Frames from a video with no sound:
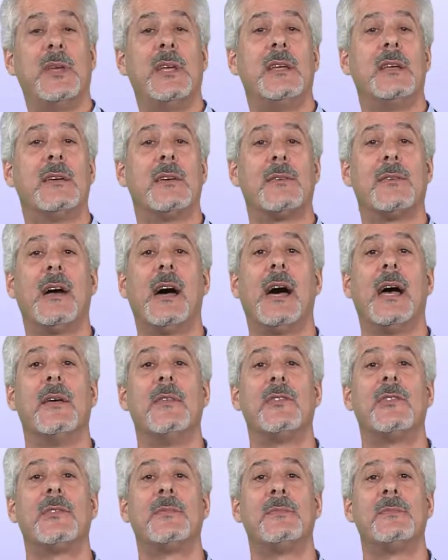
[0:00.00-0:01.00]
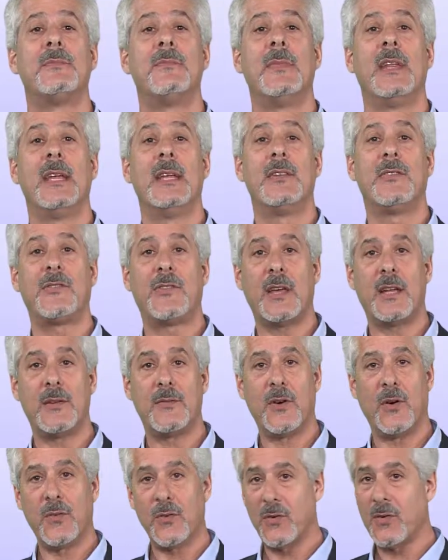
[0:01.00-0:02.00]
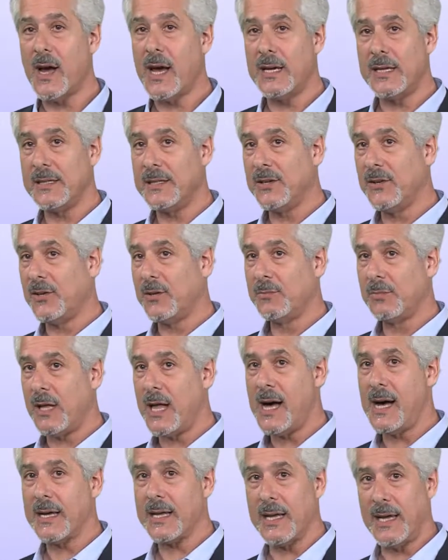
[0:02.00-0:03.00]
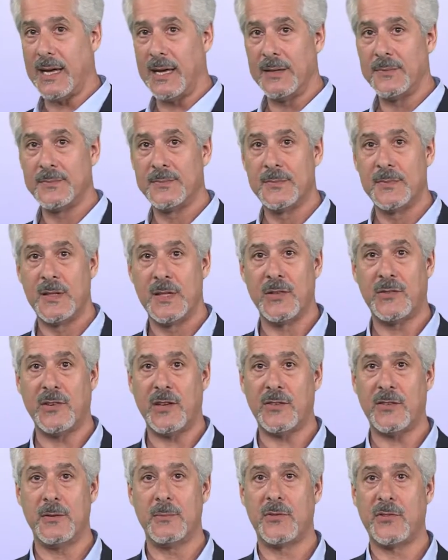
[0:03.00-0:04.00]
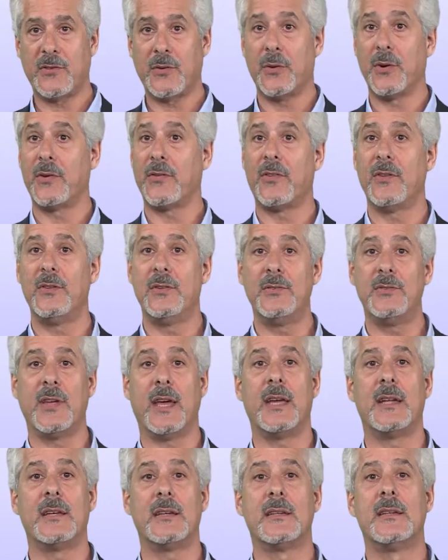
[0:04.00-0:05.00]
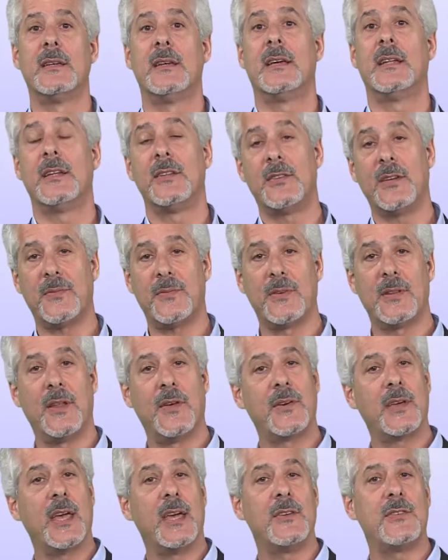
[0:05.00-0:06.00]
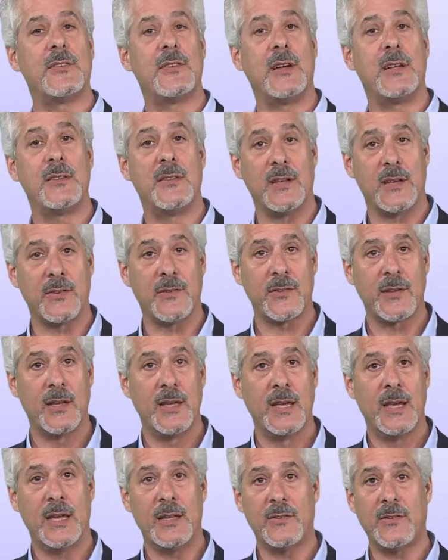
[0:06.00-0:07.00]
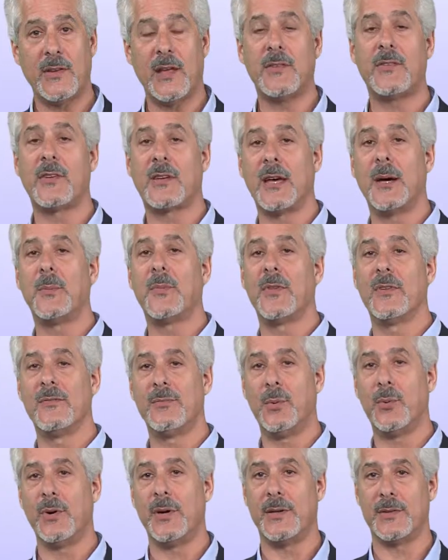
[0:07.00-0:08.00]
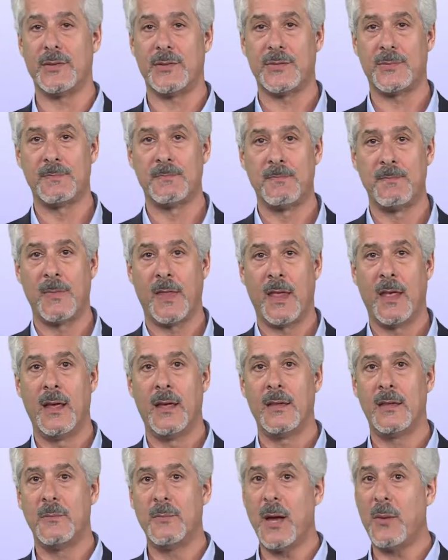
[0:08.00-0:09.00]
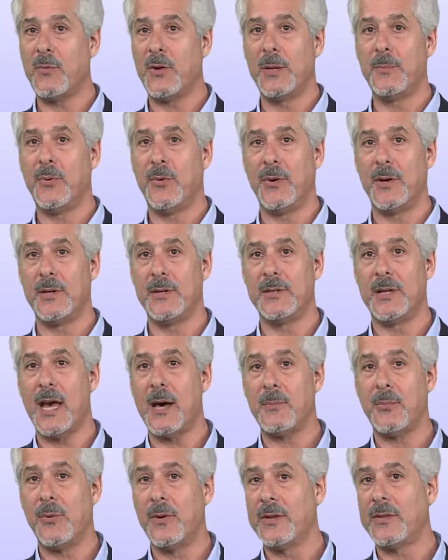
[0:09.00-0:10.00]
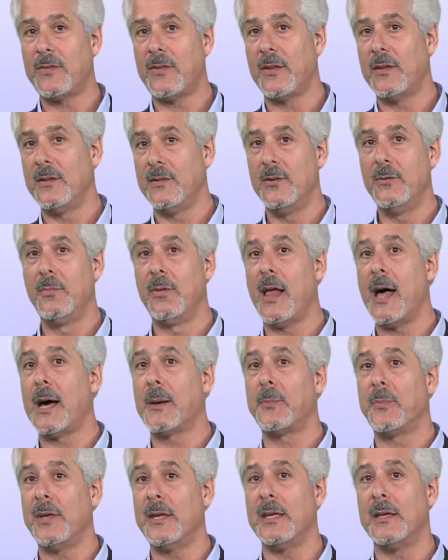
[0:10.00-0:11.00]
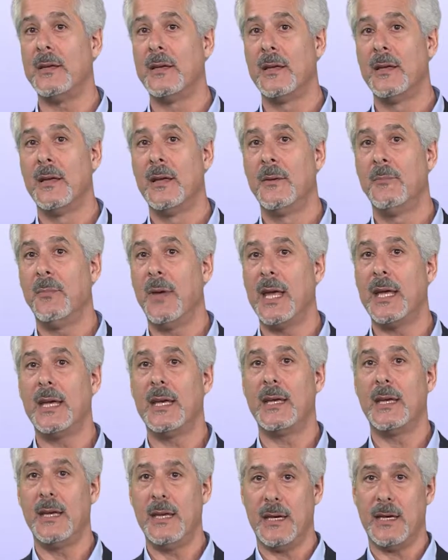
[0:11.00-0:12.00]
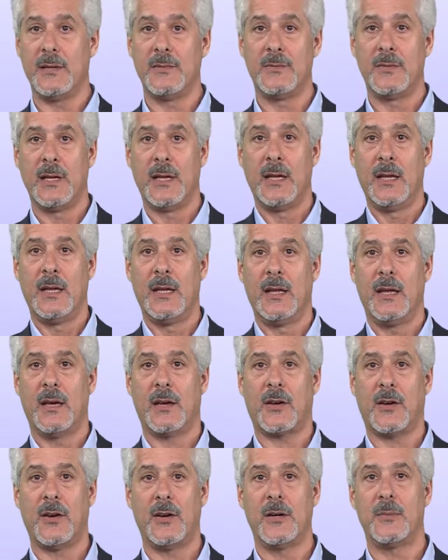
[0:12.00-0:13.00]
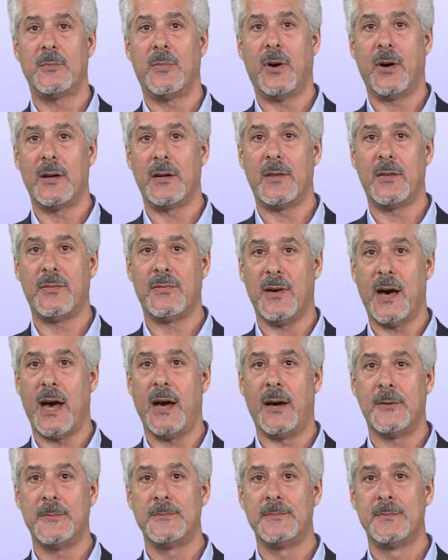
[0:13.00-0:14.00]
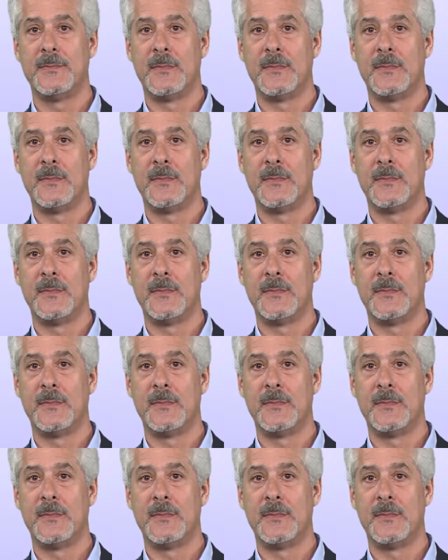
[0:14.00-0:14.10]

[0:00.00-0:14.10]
B arrives. Instead of overriding the old block A, the system stores the new data in a different location on disk and sets a couple of pointers. The memory pointer now points to the new block B, making it a current part of the file.